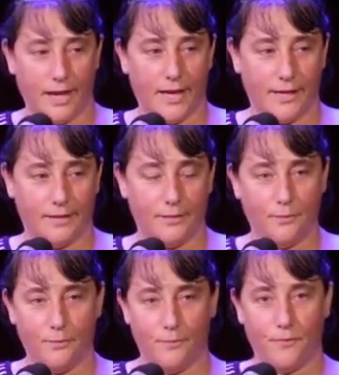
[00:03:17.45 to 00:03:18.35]
And
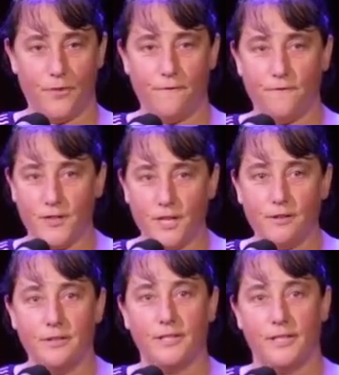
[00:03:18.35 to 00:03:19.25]
the
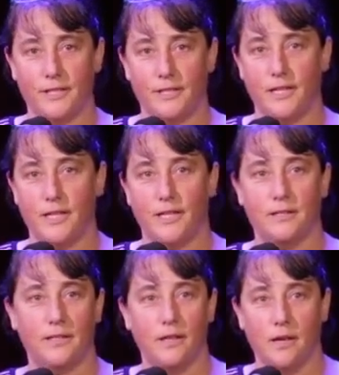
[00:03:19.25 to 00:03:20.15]
field is
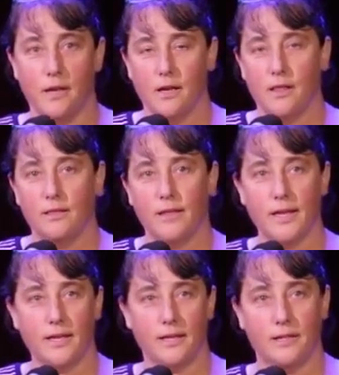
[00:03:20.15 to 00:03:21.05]
these
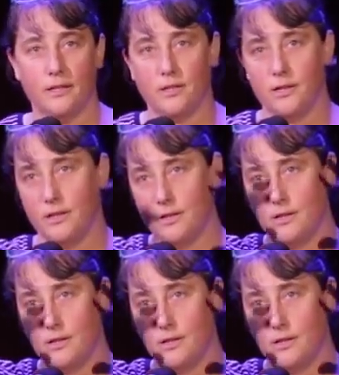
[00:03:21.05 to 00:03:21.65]
lichen-dripped,